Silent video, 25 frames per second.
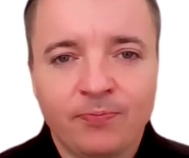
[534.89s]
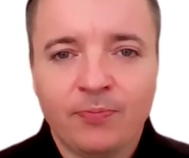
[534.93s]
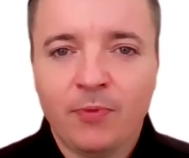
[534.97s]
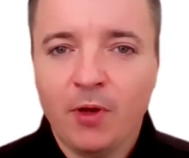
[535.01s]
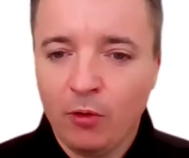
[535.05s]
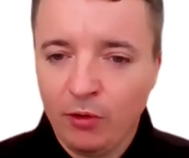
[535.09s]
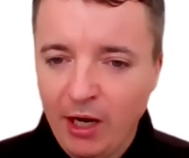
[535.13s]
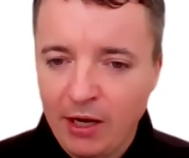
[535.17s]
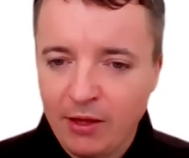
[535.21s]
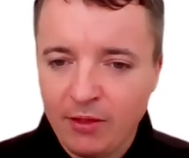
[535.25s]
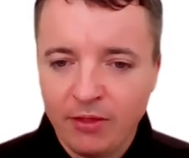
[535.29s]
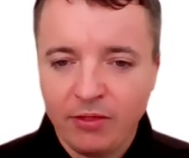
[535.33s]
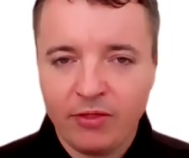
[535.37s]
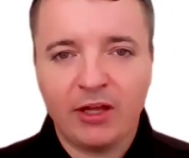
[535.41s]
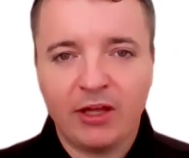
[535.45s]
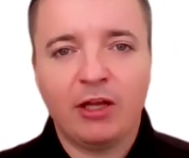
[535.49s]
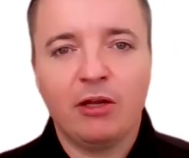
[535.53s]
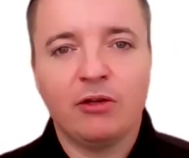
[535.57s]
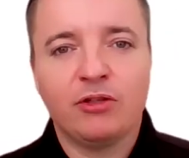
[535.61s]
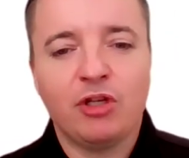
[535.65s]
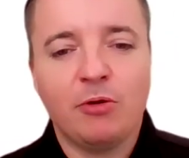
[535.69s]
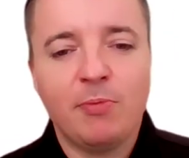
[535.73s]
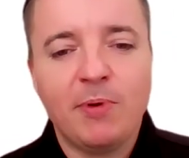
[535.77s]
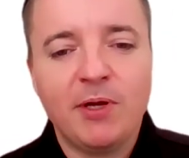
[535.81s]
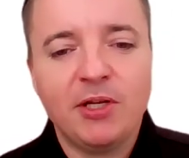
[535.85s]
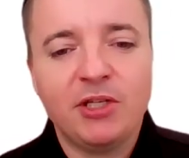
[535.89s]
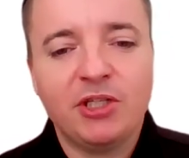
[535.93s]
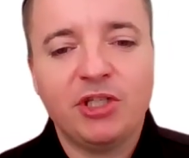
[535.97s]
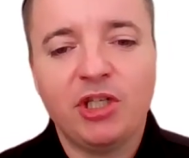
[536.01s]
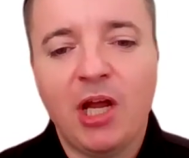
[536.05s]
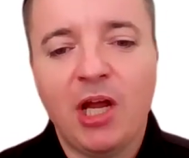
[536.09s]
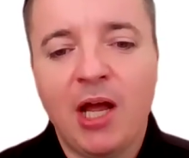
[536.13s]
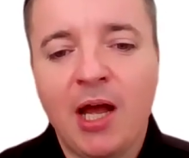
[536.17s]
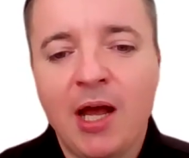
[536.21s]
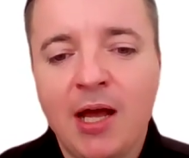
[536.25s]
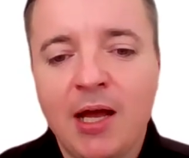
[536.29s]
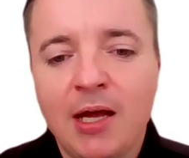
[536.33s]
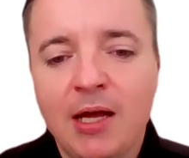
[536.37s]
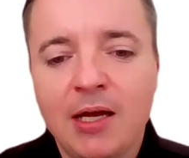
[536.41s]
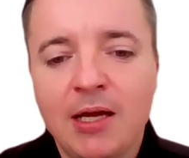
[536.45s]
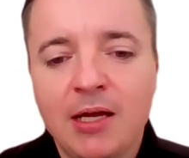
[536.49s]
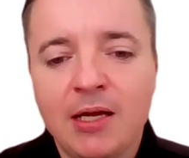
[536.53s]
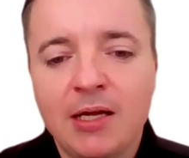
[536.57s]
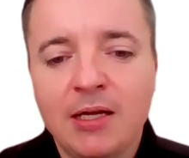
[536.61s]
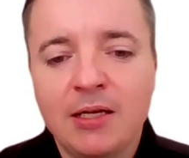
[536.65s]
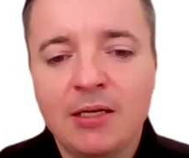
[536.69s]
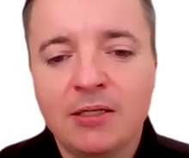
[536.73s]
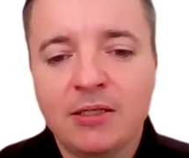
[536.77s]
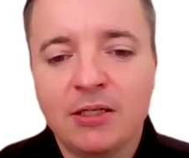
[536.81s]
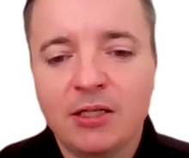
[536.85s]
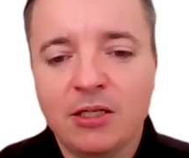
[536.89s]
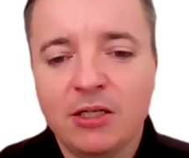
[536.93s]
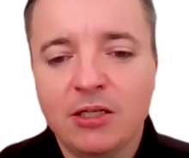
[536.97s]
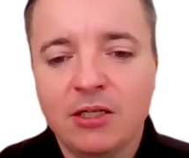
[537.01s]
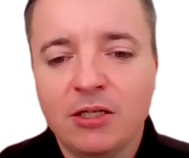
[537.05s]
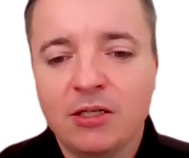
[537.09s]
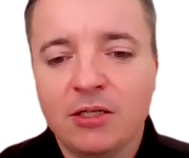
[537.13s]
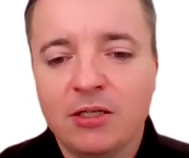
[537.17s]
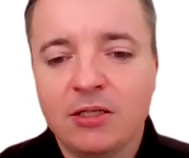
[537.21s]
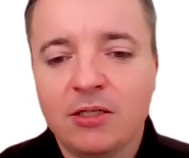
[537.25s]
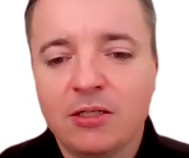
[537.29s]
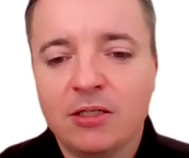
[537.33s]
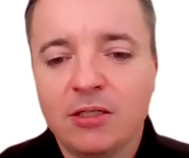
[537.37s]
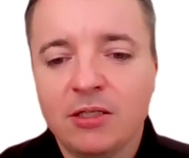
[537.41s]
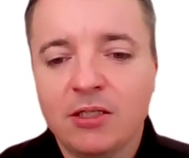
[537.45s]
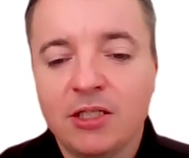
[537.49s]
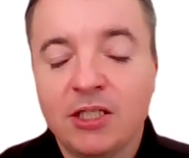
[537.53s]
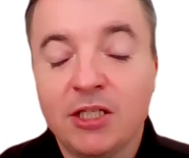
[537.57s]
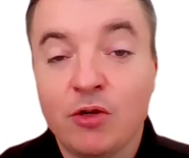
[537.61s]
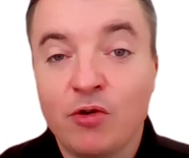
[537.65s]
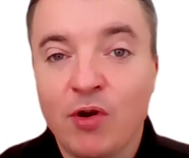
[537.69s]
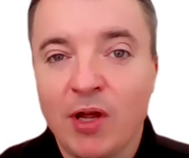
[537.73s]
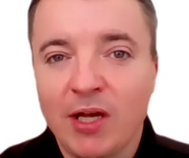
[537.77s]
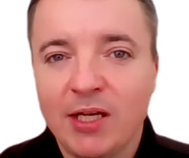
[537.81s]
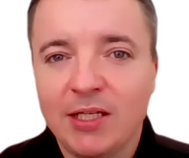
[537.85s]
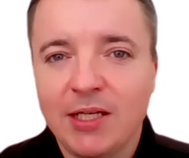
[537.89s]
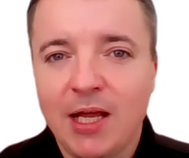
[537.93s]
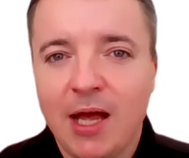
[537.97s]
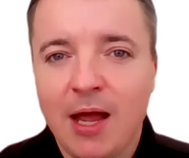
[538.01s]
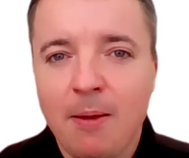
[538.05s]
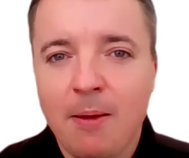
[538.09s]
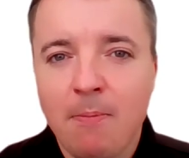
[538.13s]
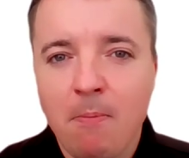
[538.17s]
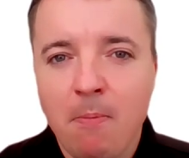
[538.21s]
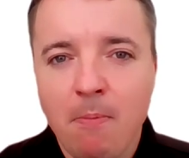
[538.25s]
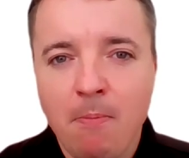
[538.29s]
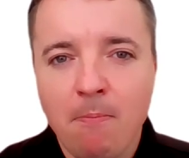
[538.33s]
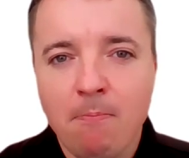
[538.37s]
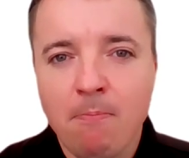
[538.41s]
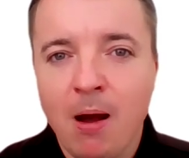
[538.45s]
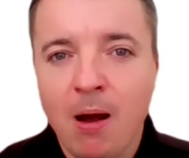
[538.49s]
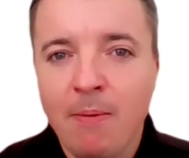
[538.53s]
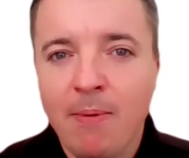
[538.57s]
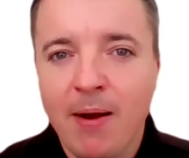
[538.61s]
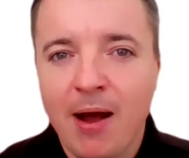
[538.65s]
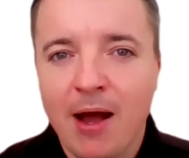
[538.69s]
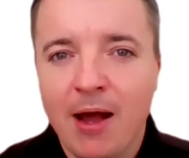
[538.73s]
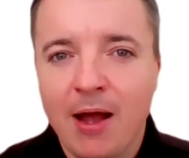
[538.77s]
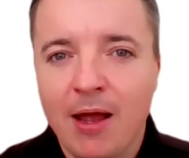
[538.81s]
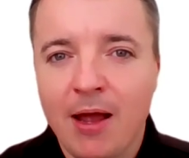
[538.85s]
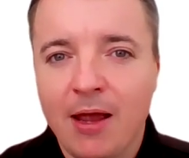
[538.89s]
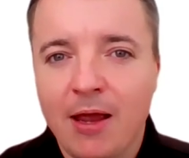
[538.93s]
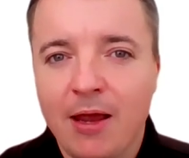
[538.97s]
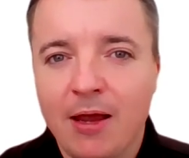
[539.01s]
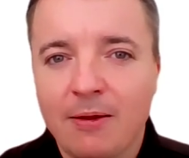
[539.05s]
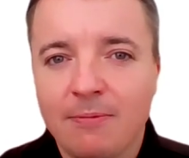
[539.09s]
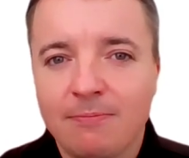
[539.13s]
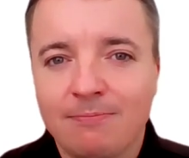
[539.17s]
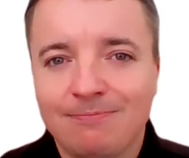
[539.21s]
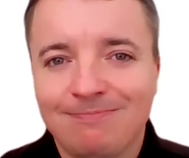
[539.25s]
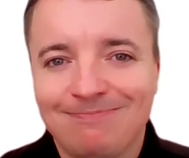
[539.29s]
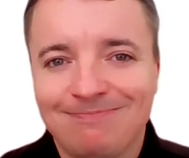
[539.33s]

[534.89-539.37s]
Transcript: Okay, thank you so much and see you next time. Bye-bye.